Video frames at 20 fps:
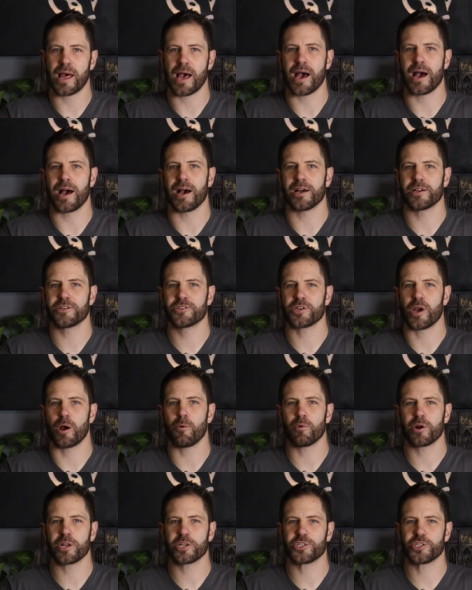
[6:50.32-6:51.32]
large, I
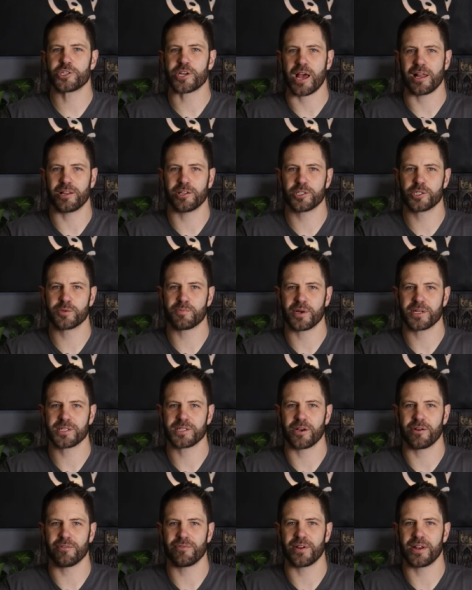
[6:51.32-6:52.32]
want to challenge
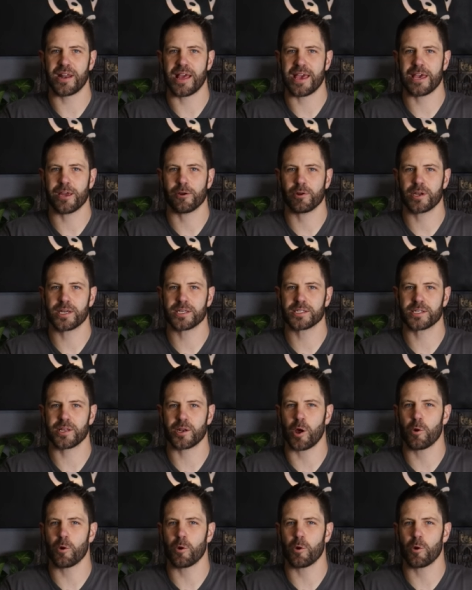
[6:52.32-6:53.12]
myself in areas that